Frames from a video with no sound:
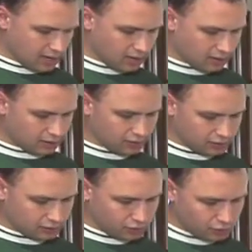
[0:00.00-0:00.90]
our
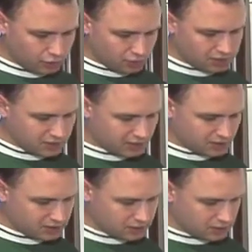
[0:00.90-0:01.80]
roux is
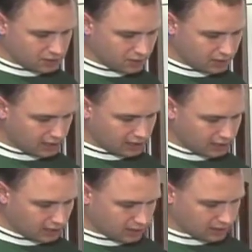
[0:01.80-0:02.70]
starting to
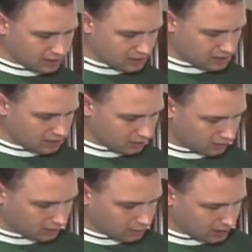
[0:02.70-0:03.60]
thicken into a
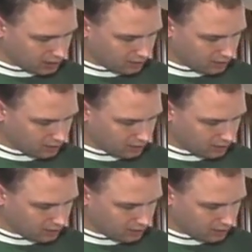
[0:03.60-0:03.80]
little bit